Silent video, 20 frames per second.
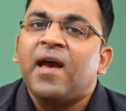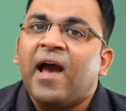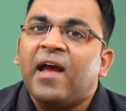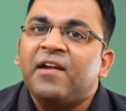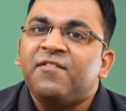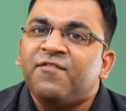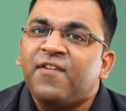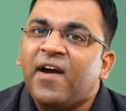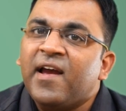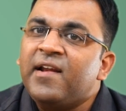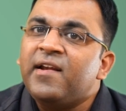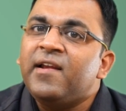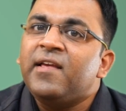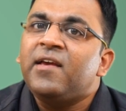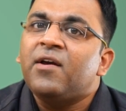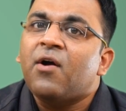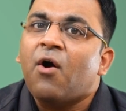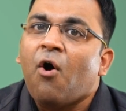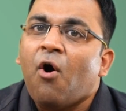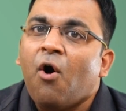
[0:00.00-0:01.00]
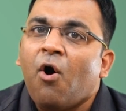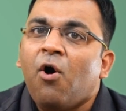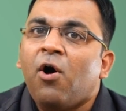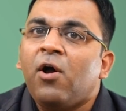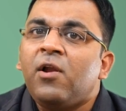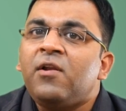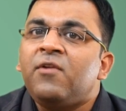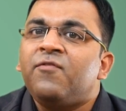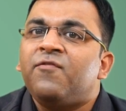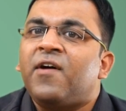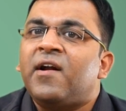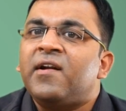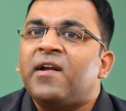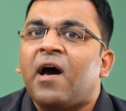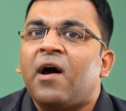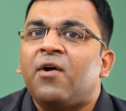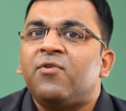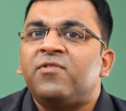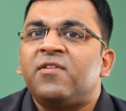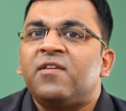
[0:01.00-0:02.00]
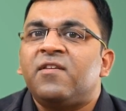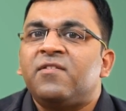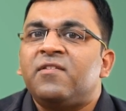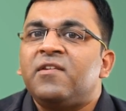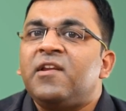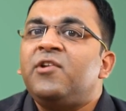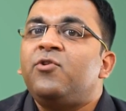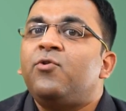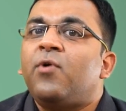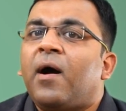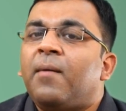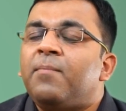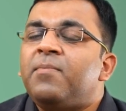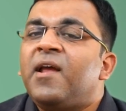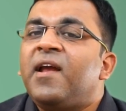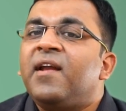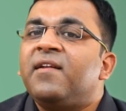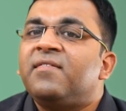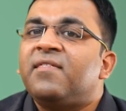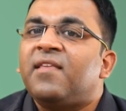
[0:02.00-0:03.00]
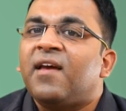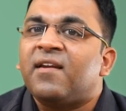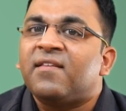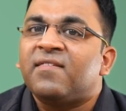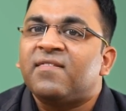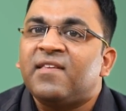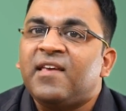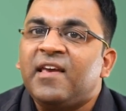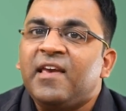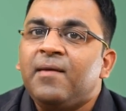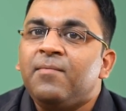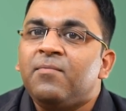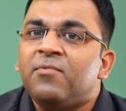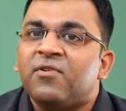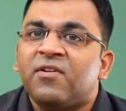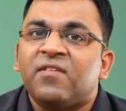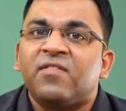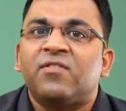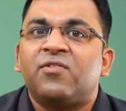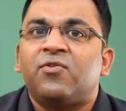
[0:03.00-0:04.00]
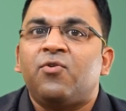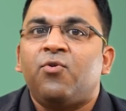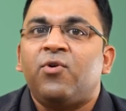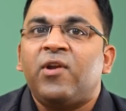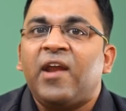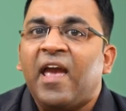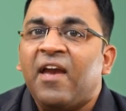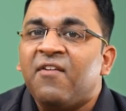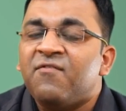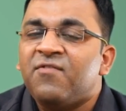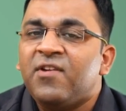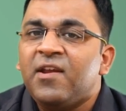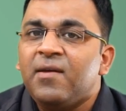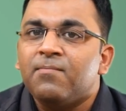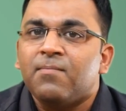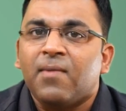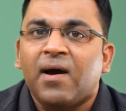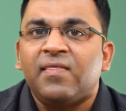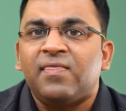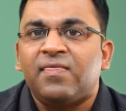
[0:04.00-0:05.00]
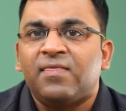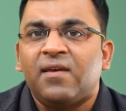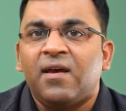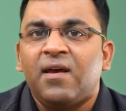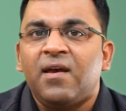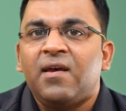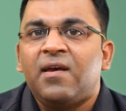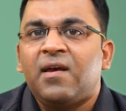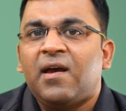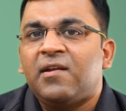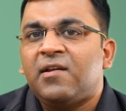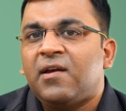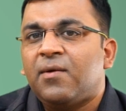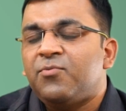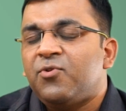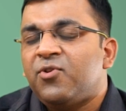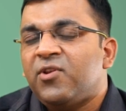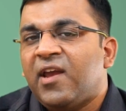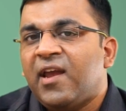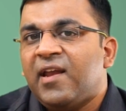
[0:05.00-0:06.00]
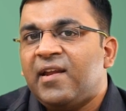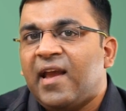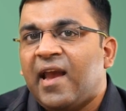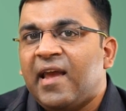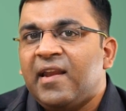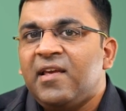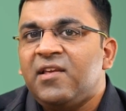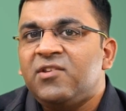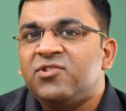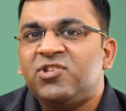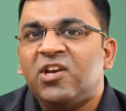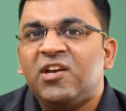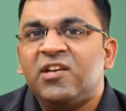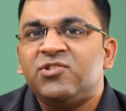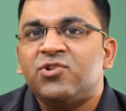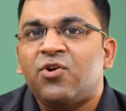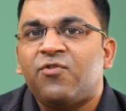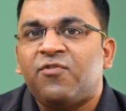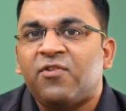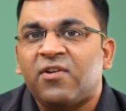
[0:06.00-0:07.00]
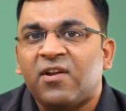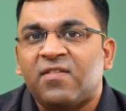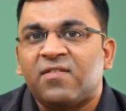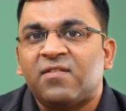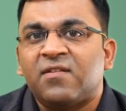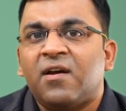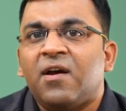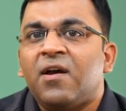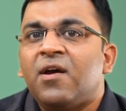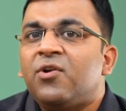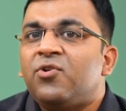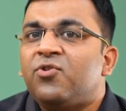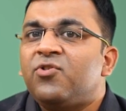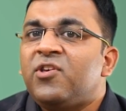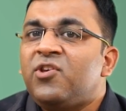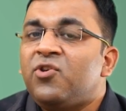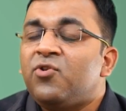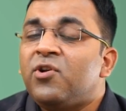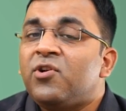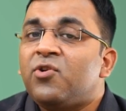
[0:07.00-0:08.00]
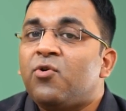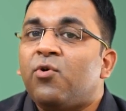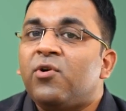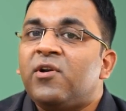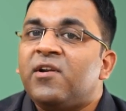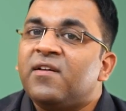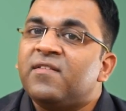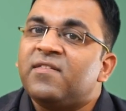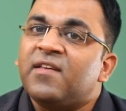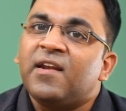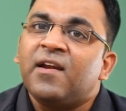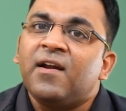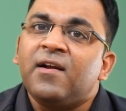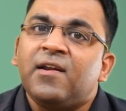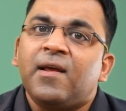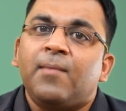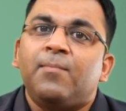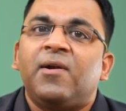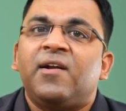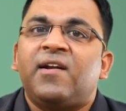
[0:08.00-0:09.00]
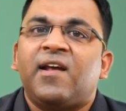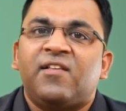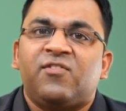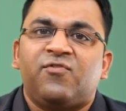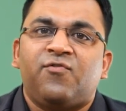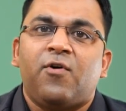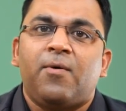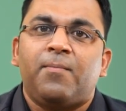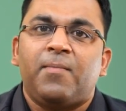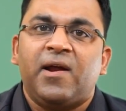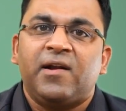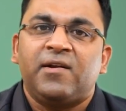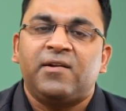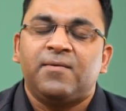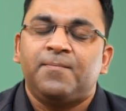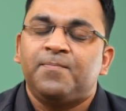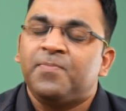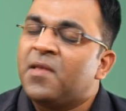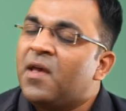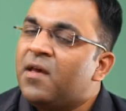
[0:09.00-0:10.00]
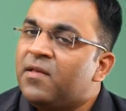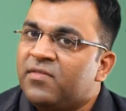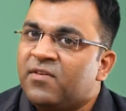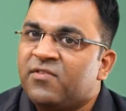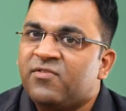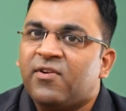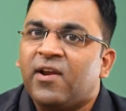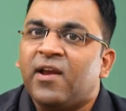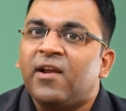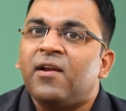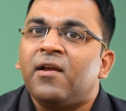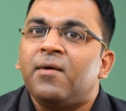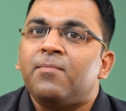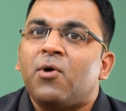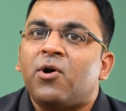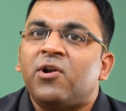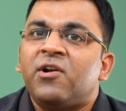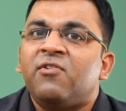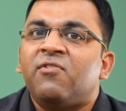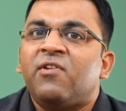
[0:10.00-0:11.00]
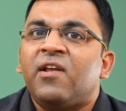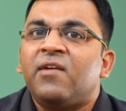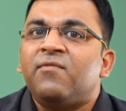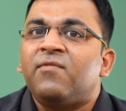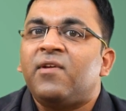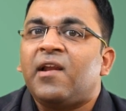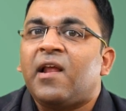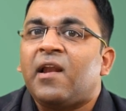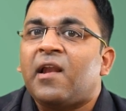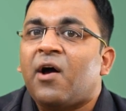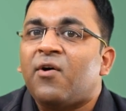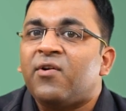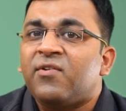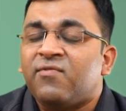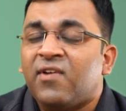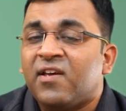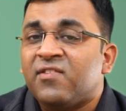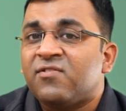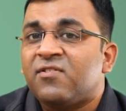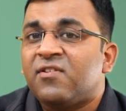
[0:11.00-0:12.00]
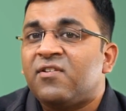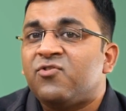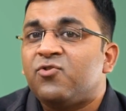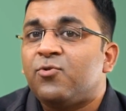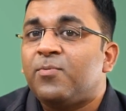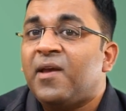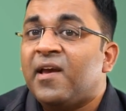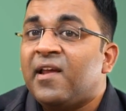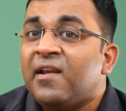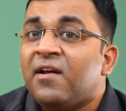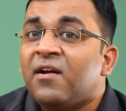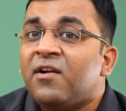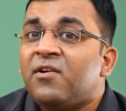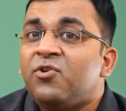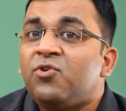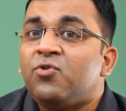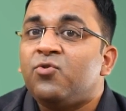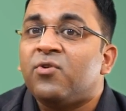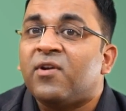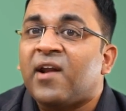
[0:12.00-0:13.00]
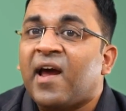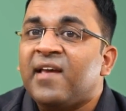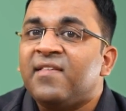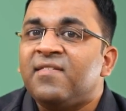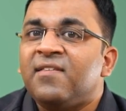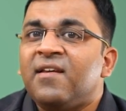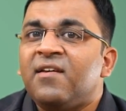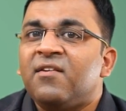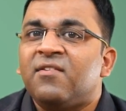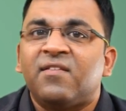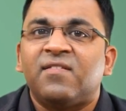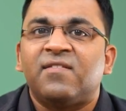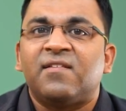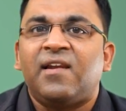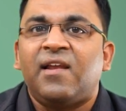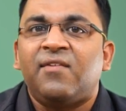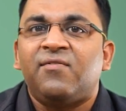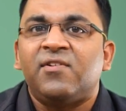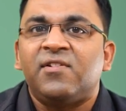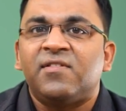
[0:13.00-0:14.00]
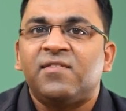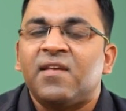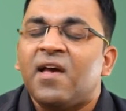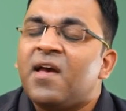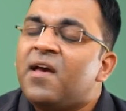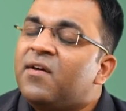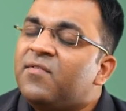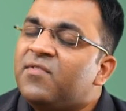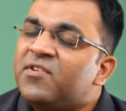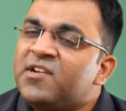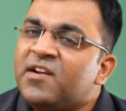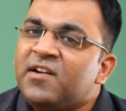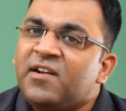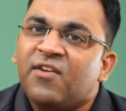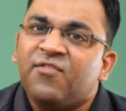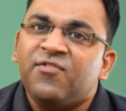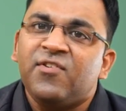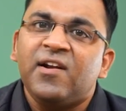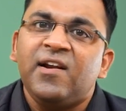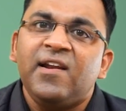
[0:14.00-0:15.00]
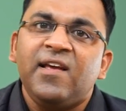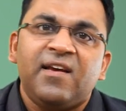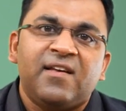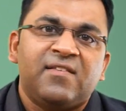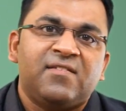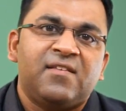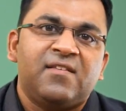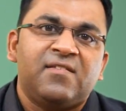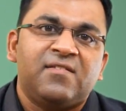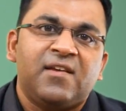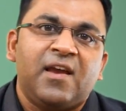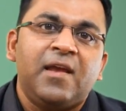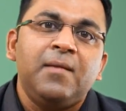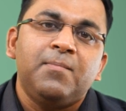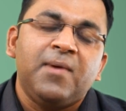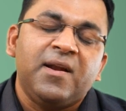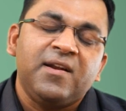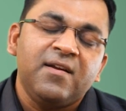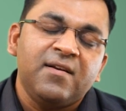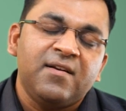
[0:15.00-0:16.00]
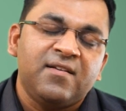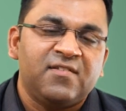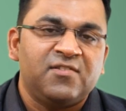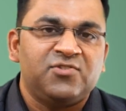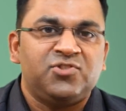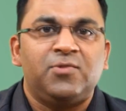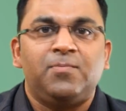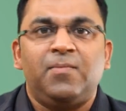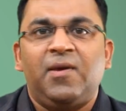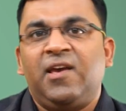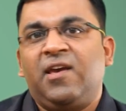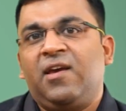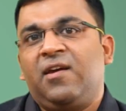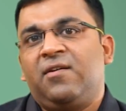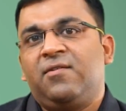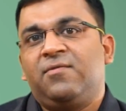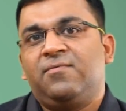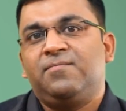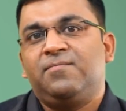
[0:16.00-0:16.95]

And finally, all fund houses need to update their scheme risk score every month and communicate any change of risk to the unit holders in a templatized format. This regular monitoring will allow investors to be alert to rising risk levels, which can definitely assist in better decision making.